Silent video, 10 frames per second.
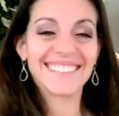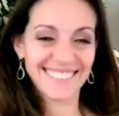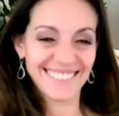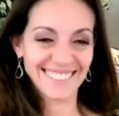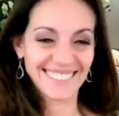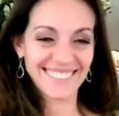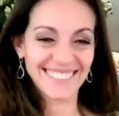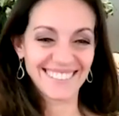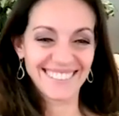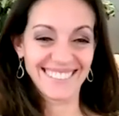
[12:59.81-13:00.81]

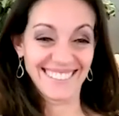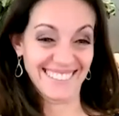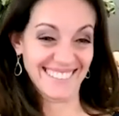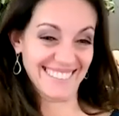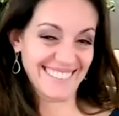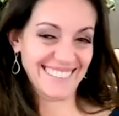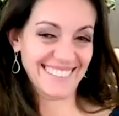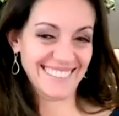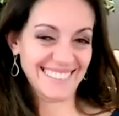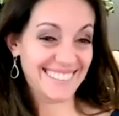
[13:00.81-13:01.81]

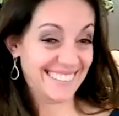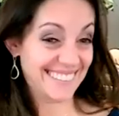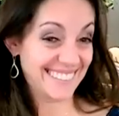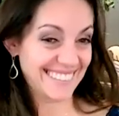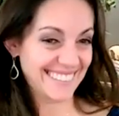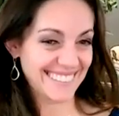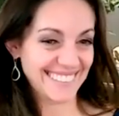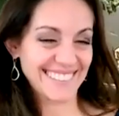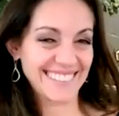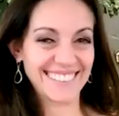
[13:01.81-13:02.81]

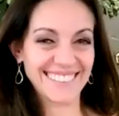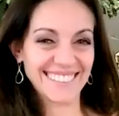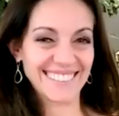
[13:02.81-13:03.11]
This person isn't speaking.